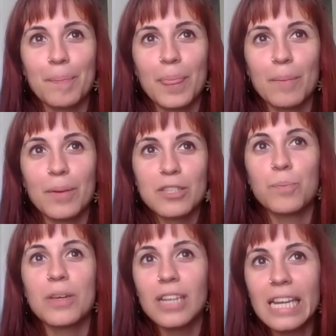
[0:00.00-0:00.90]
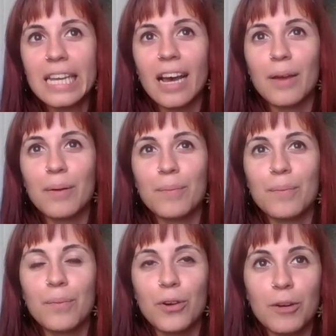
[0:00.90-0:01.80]
But especially
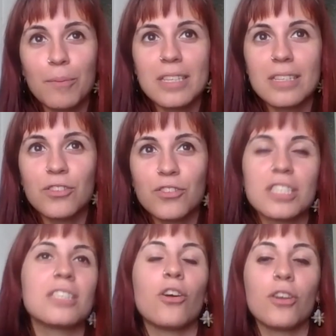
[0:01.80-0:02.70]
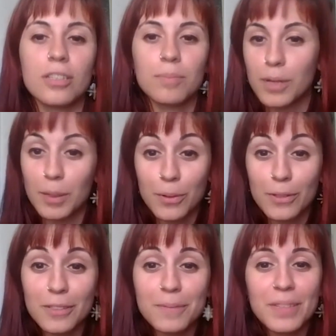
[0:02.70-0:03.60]
I'm very much interested on
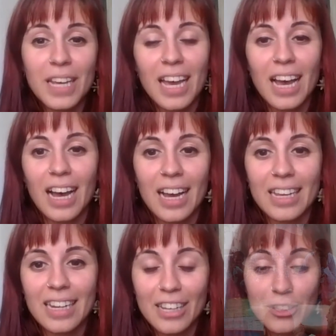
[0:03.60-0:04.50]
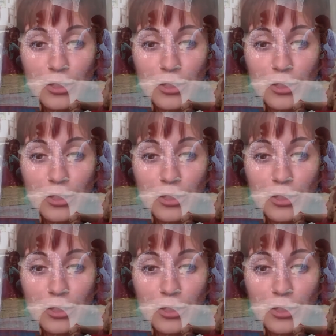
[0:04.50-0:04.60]
people. I like to